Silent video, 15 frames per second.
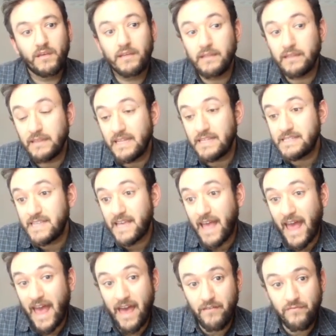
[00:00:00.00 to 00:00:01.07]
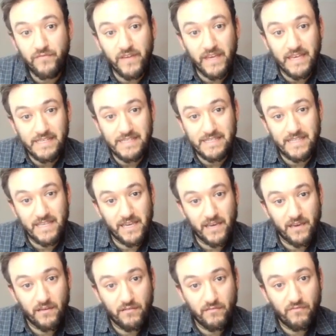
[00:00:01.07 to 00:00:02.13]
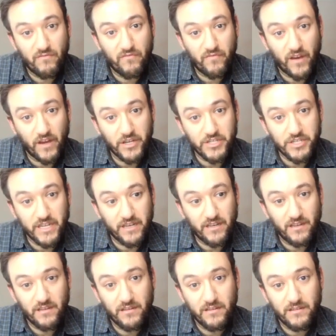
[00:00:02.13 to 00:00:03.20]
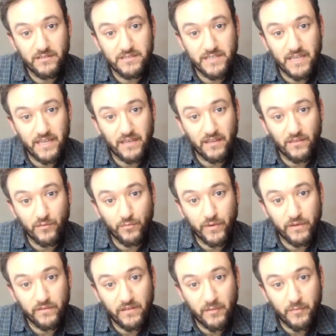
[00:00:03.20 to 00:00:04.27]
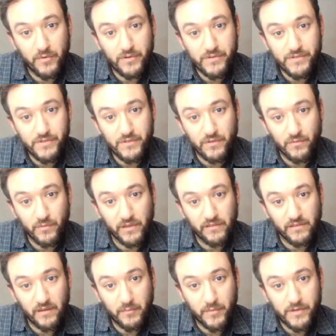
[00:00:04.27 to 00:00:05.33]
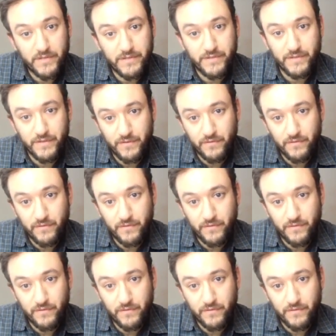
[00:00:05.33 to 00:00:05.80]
Let's say f is the function taking the real numbers to the real numbers